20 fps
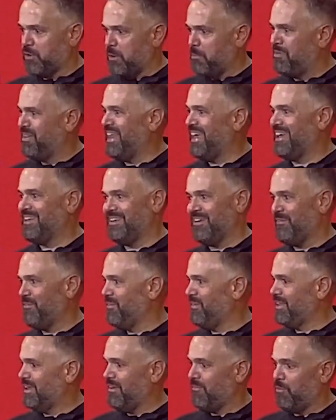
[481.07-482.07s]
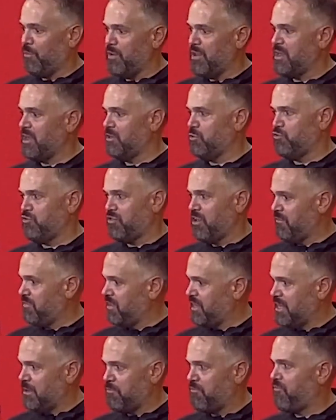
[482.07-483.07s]
are going to play it differently every week, and you just have to
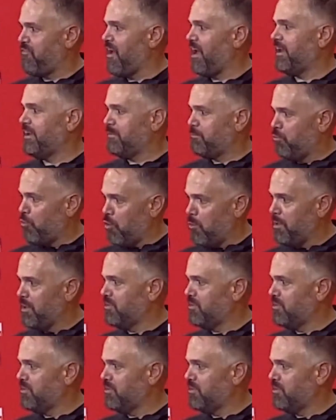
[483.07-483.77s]
keep probing